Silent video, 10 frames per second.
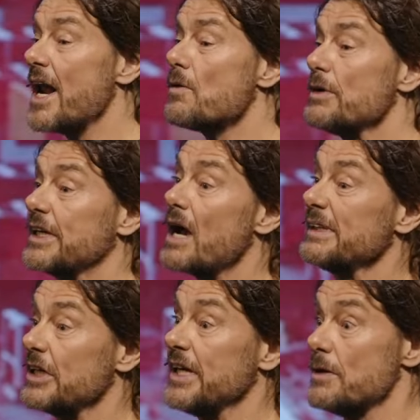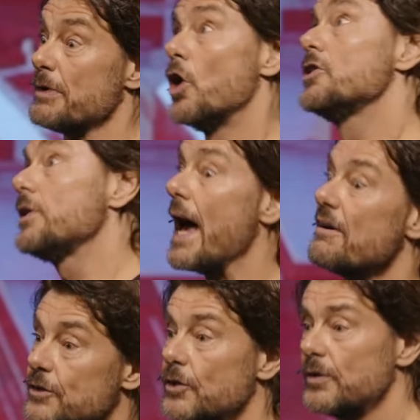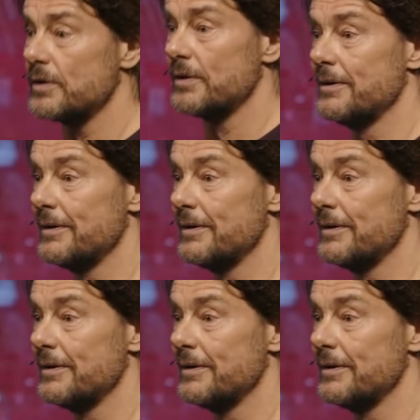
I don't want you coming to dinner because you have to.